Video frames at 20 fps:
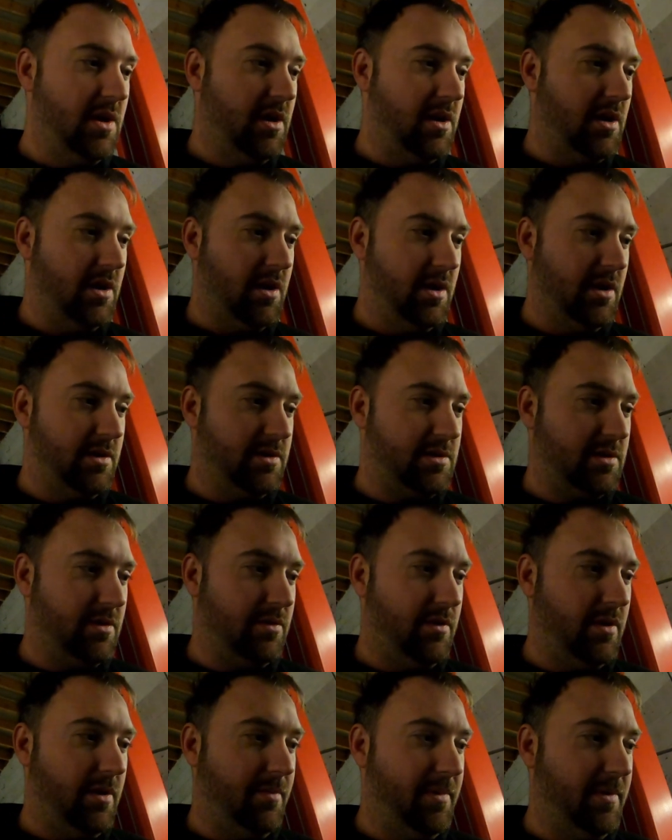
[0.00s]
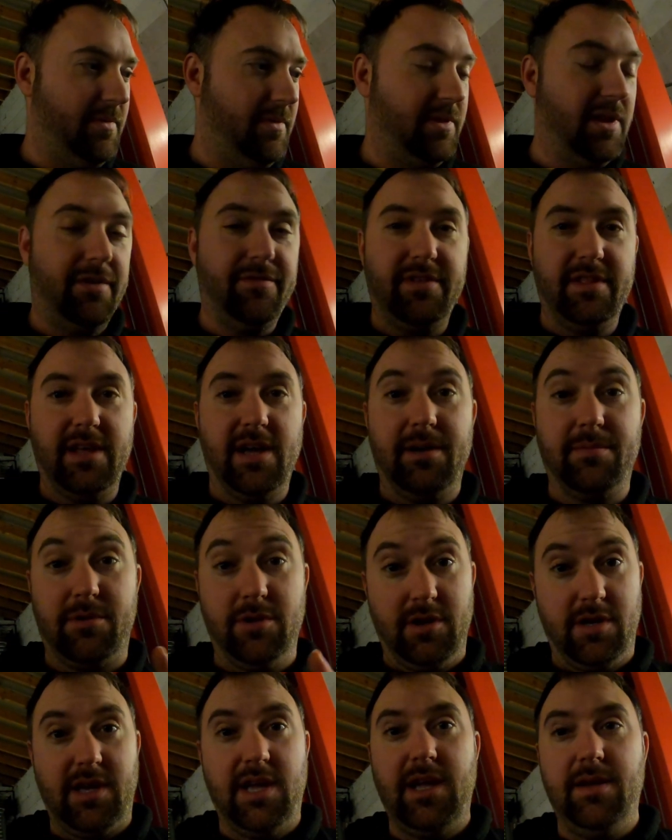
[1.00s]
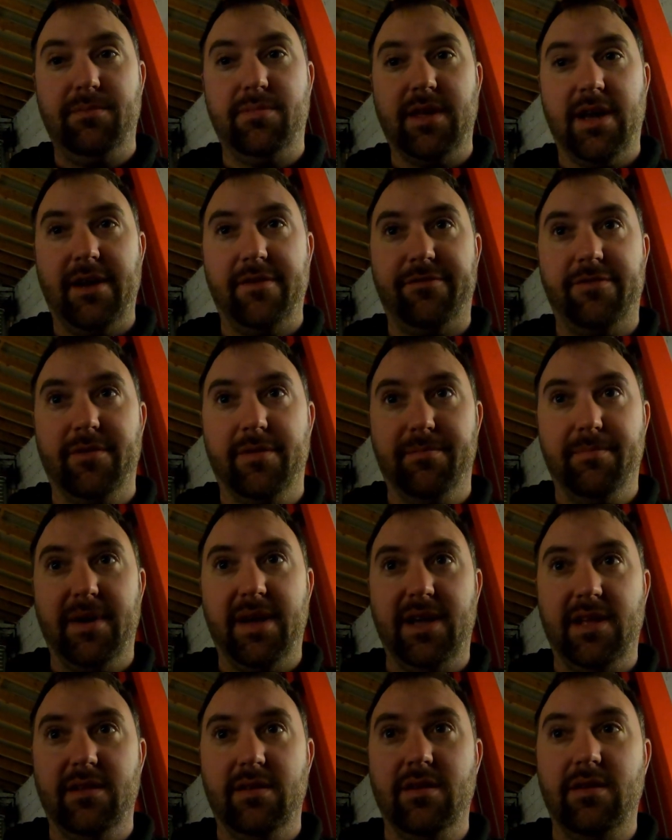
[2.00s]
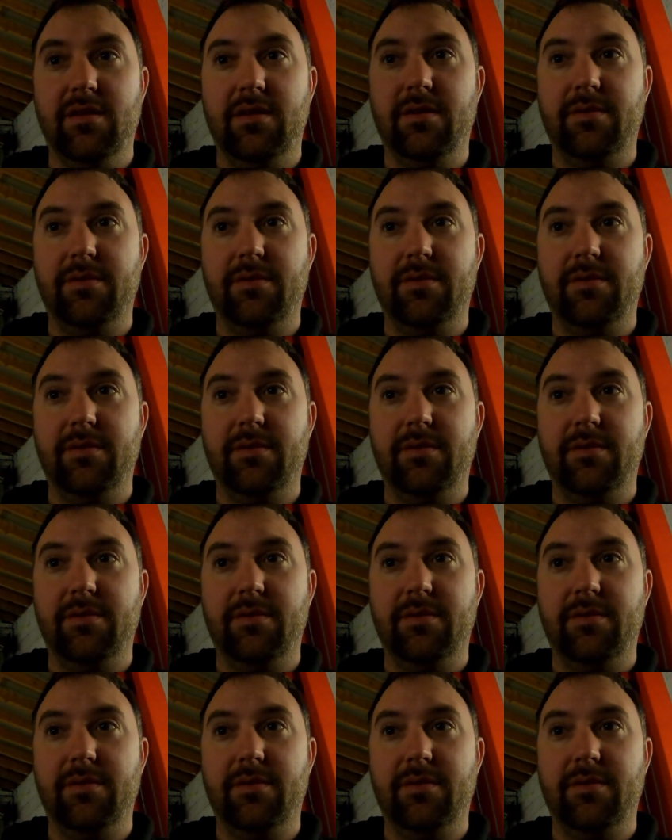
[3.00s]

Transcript: So I'm loving that. I'm going to keep that for the main